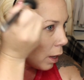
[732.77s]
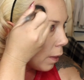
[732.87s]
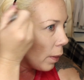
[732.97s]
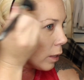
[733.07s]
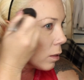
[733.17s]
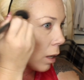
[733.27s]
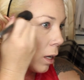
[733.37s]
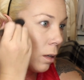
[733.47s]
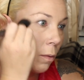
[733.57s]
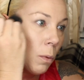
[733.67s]
And that's
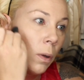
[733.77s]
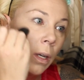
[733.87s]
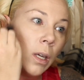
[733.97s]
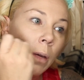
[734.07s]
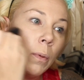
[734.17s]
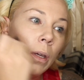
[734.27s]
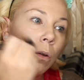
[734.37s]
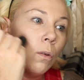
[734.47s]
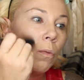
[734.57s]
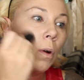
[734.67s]
kind of, you want to keep it
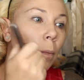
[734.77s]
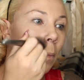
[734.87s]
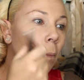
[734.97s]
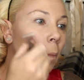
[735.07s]
uniform.